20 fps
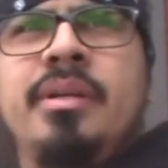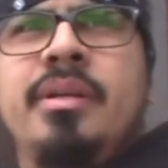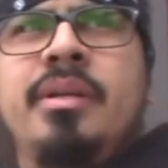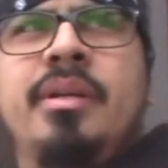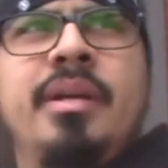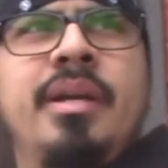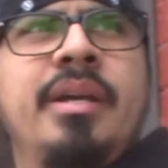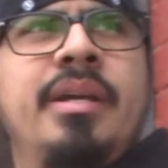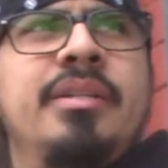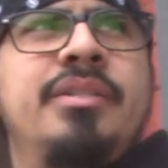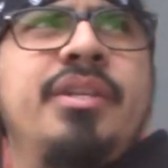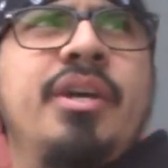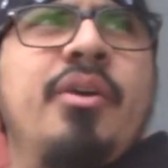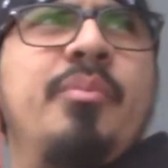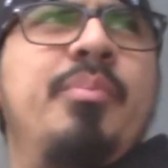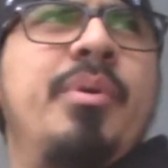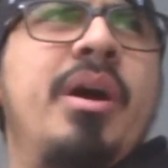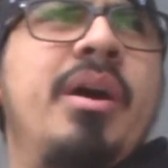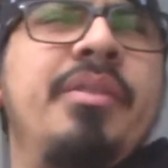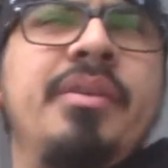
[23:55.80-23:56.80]
He could tell
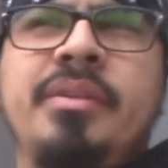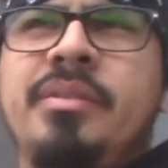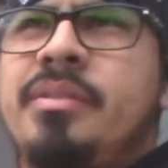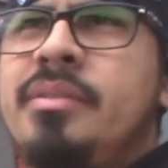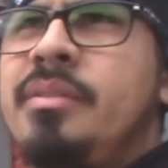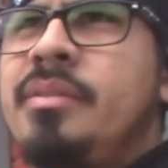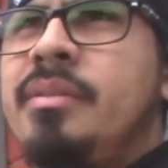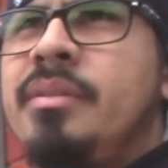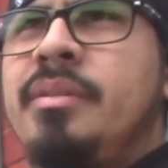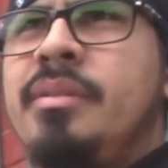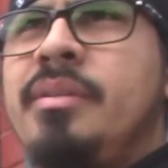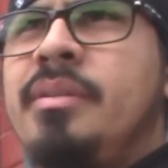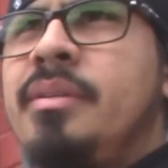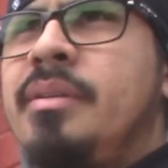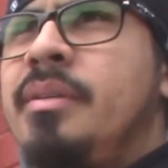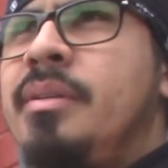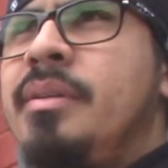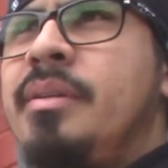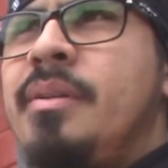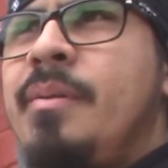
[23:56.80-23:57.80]
brothers.
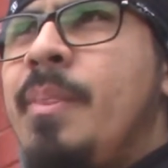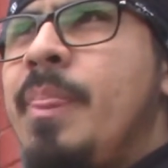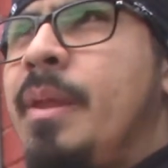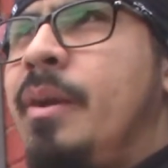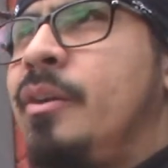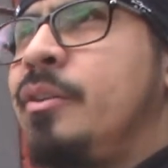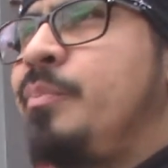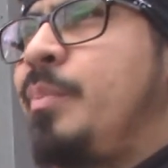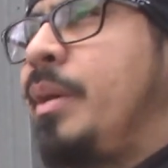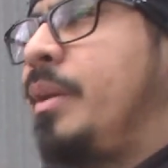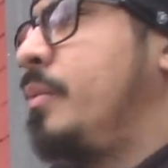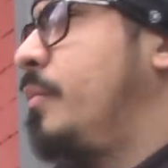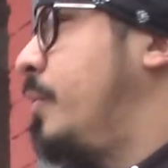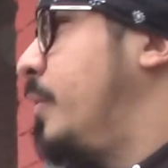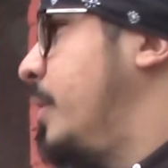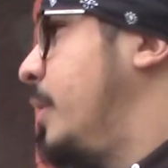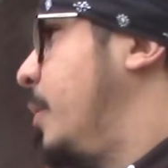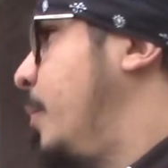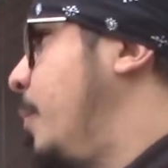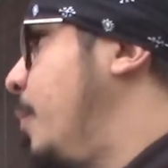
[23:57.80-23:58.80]
There's been
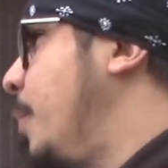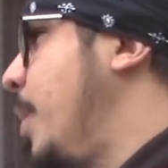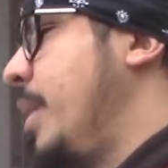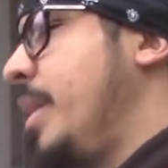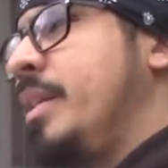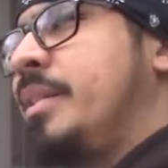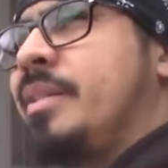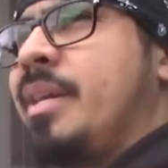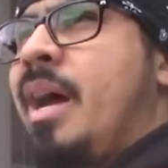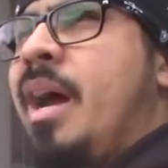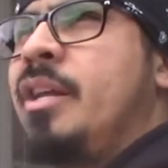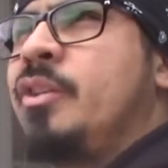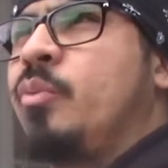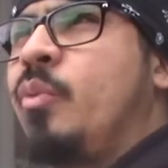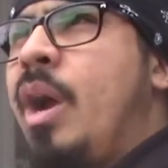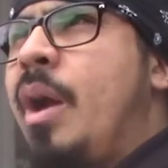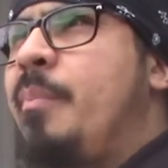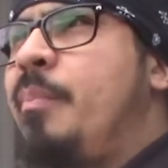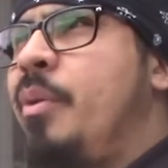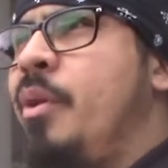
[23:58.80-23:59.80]
many times
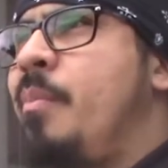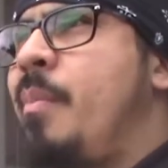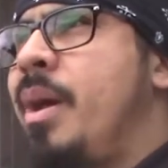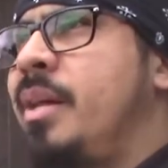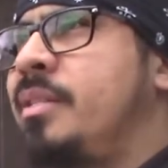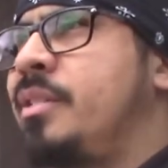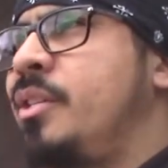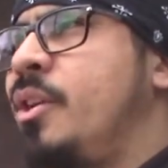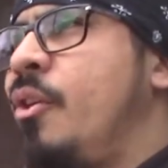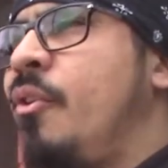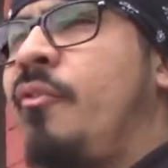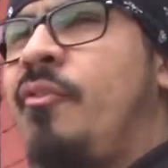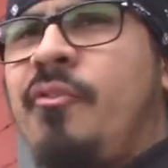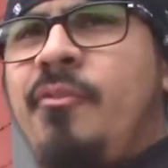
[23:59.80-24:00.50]
where I put myself